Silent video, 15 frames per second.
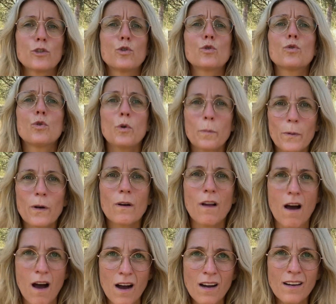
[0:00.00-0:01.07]
super
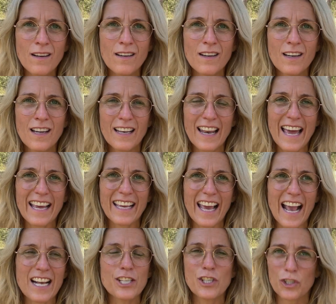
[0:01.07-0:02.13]
long, like
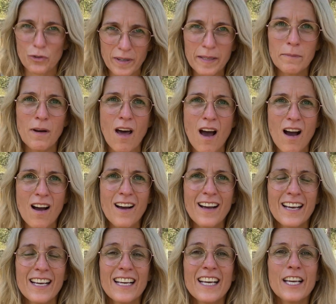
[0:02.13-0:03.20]
extreme long,
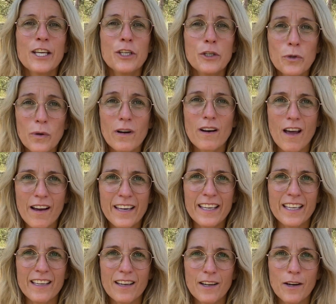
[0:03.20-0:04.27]
you're
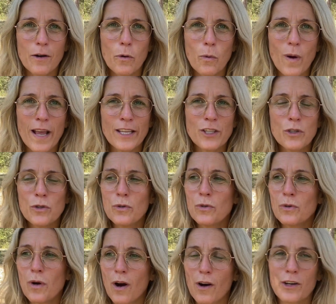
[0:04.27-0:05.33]
lucky when
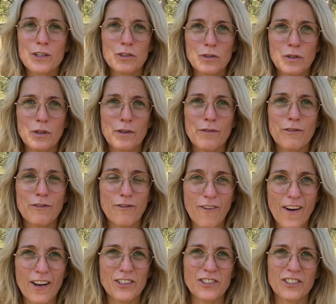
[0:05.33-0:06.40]
you are served
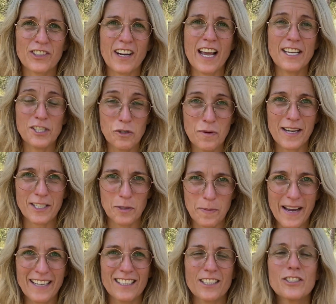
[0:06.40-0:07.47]
faster as you
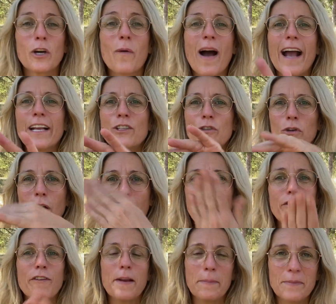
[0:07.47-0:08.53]
expected. So I
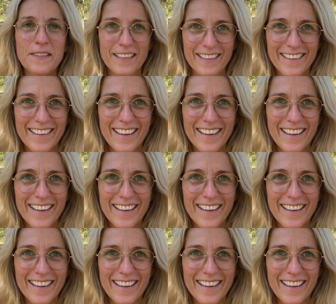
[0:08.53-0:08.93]
flipped it,